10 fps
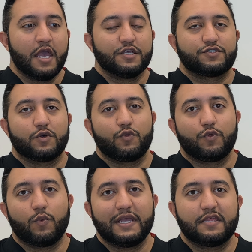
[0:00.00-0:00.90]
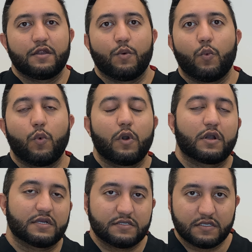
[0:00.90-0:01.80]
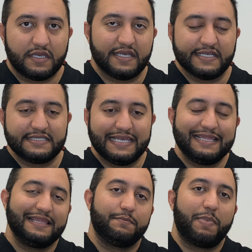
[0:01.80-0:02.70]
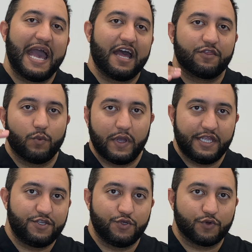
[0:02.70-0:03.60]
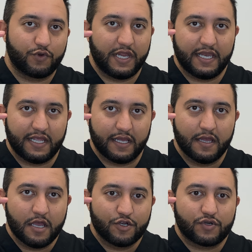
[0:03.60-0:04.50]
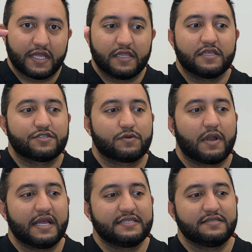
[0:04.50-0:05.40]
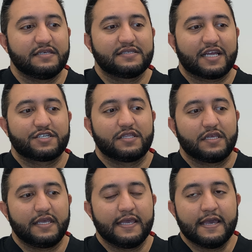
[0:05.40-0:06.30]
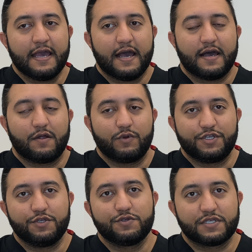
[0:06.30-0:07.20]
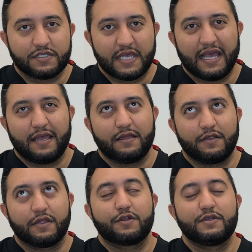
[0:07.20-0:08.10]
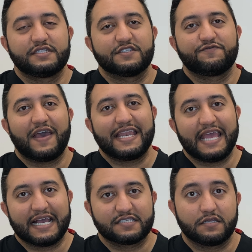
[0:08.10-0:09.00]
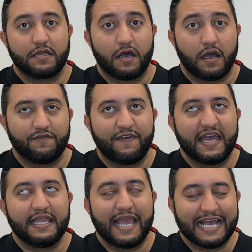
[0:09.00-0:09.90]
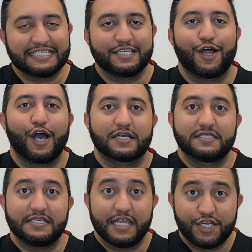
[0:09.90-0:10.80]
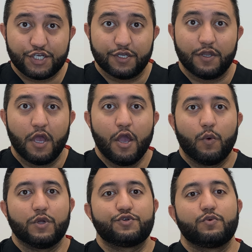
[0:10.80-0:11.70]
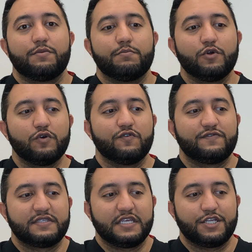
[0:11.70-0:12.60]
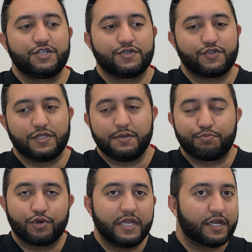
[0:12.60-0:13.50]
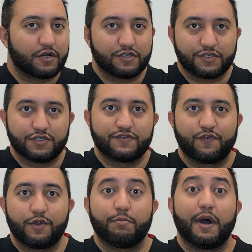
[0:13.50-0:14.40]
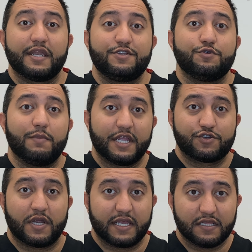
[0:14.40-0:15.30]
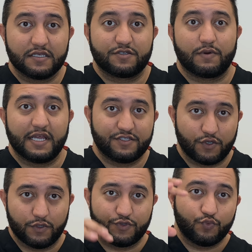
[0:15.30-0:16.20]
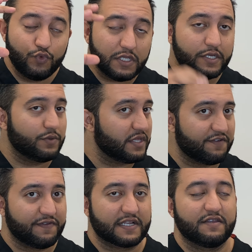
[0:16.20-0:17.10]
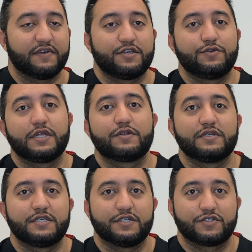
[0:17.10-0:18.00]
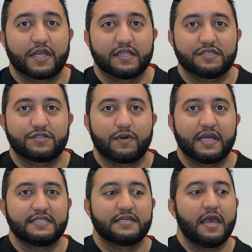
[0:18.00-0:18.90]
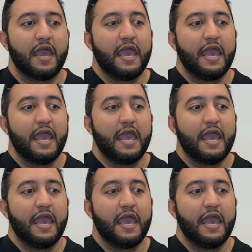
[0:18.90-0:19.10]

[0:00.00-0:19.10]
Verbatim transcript: So the way that it works is in the pathway to creating triglycerides, this actually uh, reduces and increases fatty acid, fatty acid oxidation, which removes the the precursors for your body to make triglycerides. So it's really, really effective at decreasing your triglycerides.